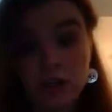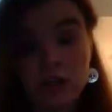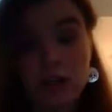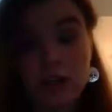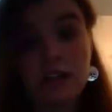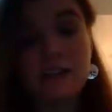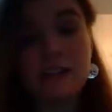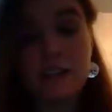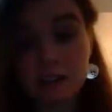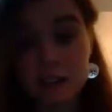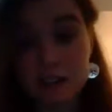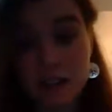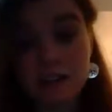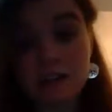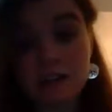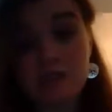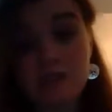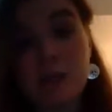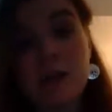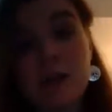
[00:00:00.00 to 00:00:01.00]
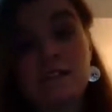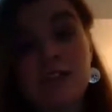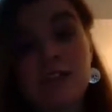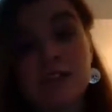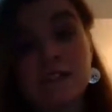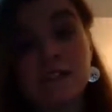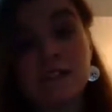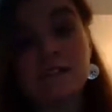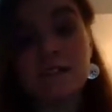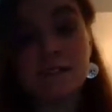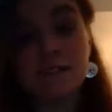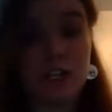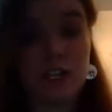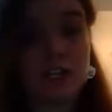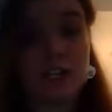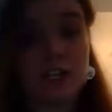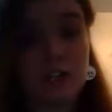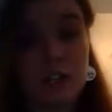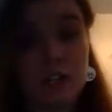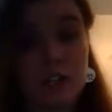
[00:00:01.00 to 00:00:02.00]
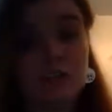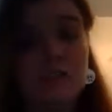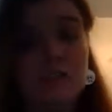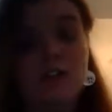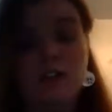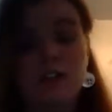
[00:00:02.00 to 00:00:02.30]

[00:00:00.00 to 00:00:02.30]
And he said yes. As a matter of fact, he suggested it.